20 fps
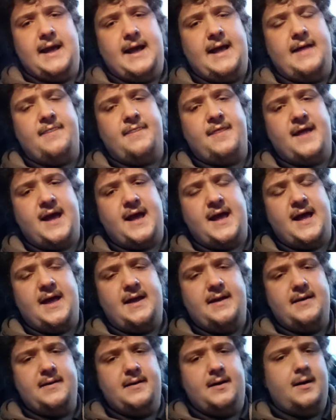and
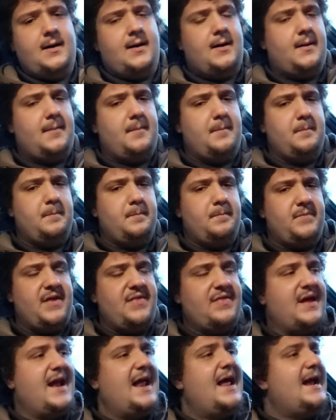that
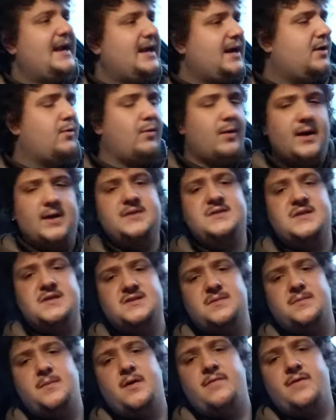any
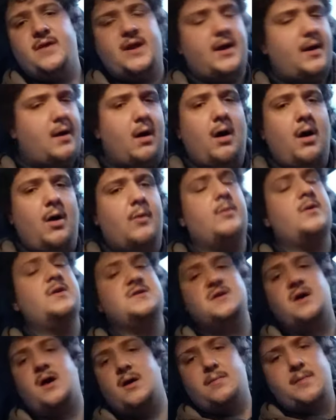criticism of it at all
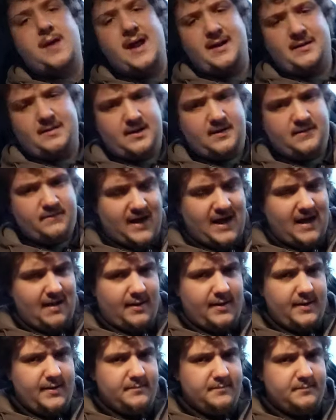was automatically
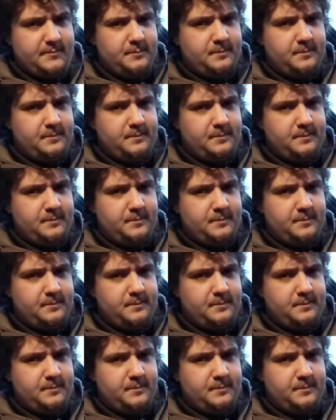invalid.